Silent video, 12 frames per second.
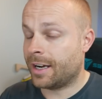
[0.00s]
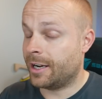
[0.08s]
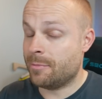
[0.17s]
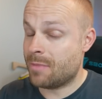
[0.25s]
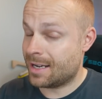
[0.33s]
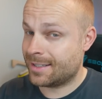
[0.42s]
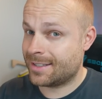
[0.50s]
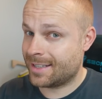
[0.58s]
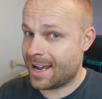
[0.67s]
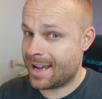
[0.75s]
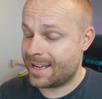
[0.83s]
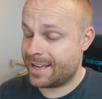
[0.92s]
I must
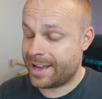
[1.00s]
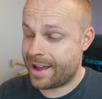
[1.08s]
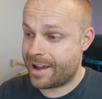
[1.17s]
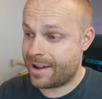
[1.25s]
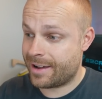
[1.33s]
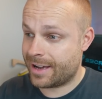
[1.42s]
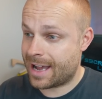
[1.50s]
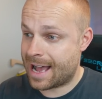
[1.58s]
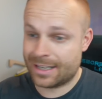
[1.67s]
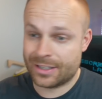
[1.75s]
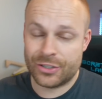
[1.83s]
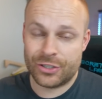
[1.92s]
say, uh,
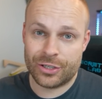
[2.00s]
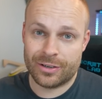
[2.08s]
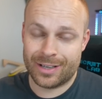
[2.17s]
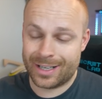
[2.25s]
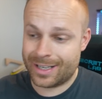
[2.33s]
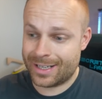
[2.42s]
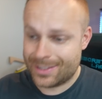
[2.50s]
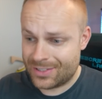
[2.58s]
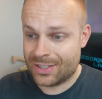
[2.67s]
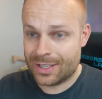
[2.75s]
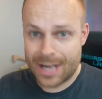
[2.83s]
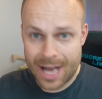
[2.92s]
Alan Turing is
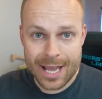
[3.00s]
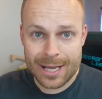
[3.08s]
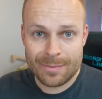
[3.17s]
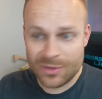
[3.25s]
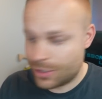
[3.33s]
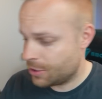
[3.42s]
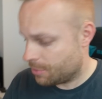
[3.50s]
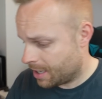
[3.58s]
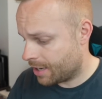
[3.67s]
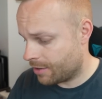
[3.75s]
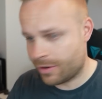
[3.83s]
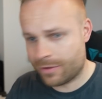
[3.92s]
the name that you
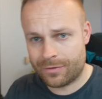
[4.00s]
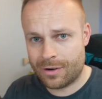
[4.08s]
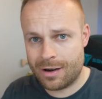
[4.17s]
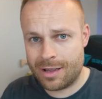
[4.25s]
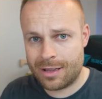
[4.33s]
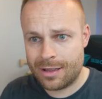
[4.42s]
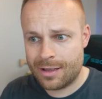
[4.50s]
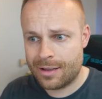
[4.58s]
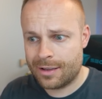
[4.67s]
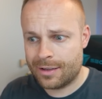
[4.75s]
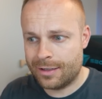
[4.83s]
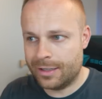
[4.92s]
hear of, right?
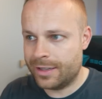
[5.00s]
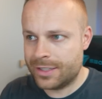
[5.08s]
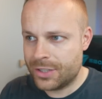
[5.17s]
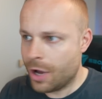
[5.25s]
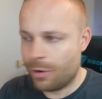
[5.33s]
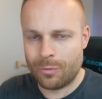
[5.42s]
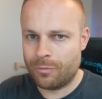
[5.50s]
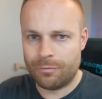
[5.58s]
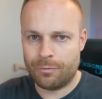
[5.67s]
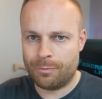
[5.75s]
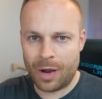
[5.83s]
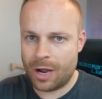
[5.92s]
There's no
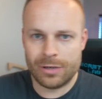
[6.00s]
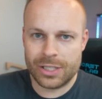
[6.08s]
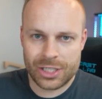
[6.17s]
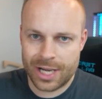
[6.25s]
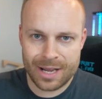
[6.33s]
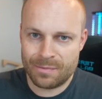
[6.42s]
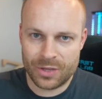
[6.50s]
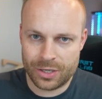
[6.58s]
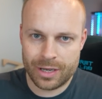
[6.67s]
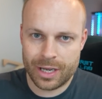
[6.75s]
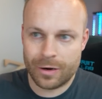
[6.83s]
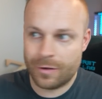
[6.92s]
Polish name that
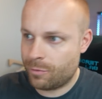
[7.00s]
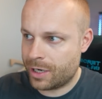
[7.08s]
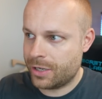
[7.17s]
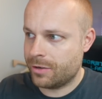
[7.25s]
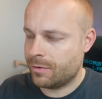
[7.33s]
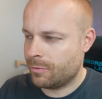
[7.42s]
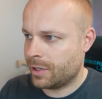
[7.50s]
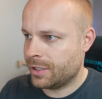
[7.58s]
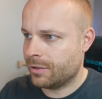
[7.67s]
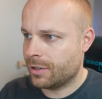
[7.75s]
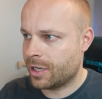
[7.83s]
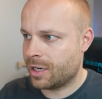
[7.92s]
you hear of when you when
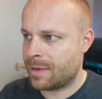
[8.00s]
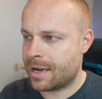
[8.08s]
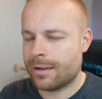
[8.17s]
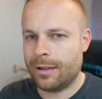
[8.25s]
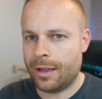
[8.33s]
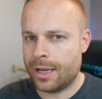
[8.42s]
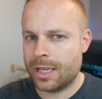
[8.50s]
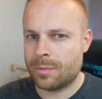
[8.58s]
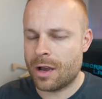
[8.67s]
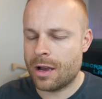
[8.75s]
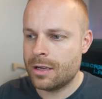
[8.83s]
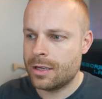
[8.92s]
you learn about
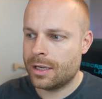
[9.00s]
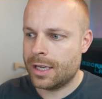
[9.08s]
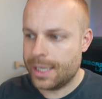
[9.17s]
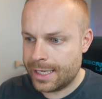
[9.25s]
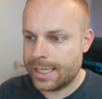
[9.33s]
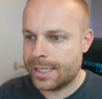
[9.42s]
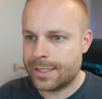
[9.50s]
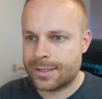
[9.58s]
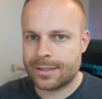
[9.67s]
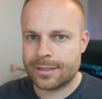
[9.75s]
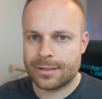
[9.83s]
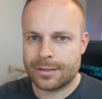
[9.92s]
Enigma. It
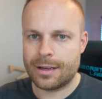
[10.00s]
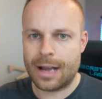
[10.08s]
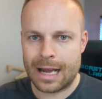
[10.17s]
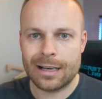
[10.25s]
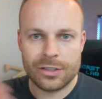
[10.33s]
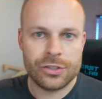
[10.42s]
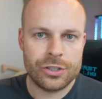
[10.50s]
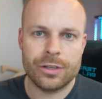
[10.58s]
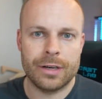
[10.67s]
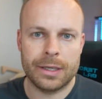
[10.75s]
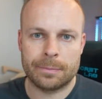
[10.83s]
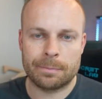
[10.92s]
is Alan
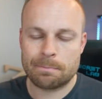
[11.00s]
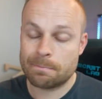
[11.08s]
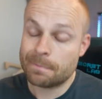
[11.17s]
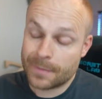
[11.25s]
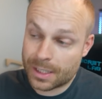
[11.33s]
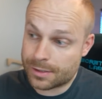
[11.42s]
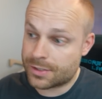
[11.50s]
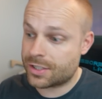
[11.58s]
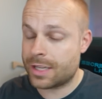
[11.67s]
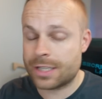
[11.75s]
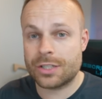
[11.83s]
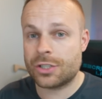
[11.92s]
Turing, and
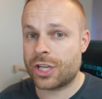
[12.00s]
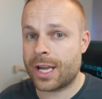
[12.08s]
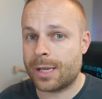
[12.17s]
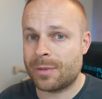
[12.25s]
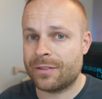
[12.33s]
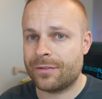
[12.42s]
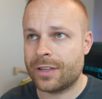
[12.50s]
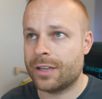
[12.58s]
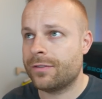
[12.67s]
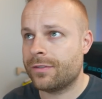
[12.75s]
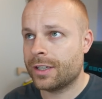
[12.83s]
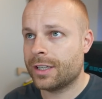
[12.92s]
so that's a shame if
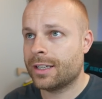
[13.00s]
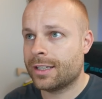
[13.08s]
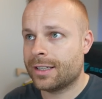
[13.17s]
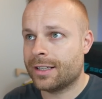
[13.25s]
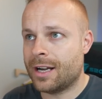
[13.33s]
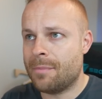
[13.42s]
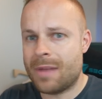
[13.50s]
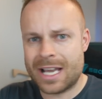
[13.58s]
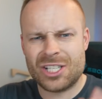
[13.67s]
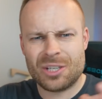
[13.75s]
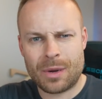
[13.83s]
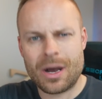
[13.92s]
if a
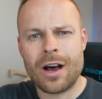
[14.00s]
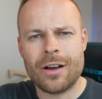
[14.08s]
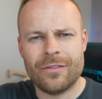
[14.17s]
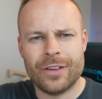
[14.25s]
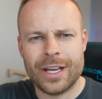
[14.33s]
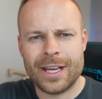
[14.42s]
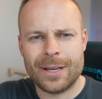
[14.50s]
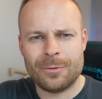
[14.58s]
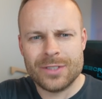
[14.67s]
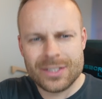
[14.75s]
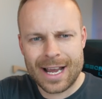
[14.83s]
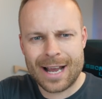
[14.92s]
major part of it
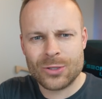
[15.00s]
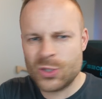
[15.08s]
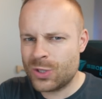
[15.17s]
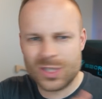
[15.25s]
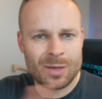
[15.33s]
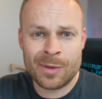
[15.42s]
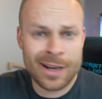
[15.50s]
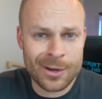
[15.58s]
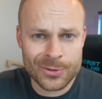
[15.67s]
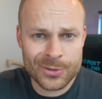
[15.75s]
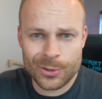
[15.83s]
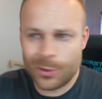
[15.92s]
was down to someone
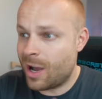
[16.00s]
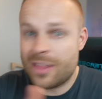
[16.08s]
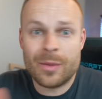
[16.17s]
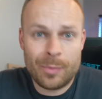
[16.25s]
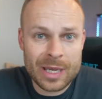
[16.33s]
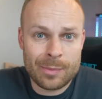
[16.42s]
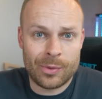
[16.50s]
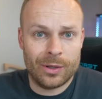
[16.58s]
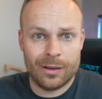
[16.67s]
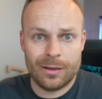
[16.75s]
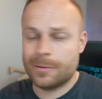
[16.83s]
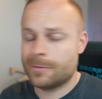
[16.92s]
else or other people.